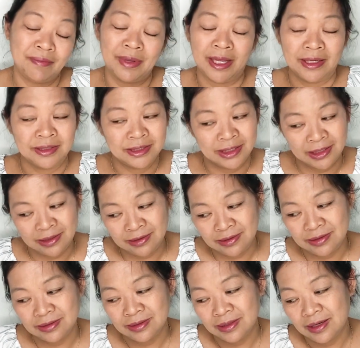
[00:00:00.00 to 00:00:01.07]

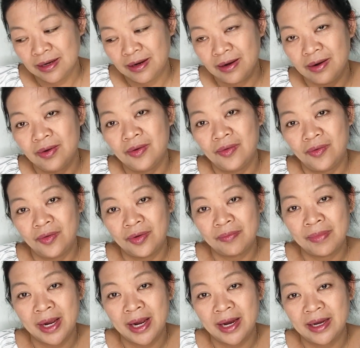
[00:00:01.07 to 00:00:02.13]
painting or
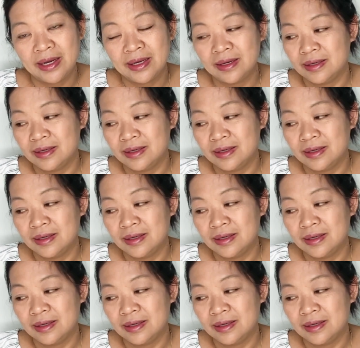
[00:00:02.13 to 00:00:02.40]
my